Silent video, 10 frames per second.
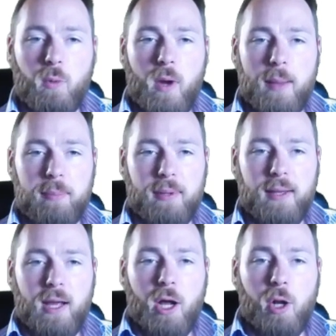web,
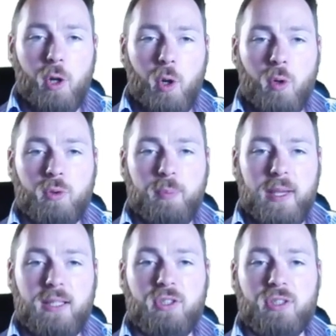load
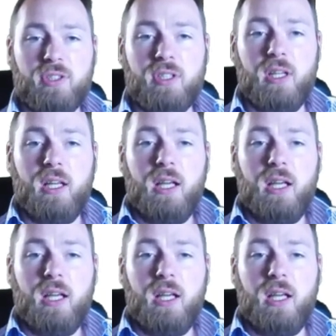pages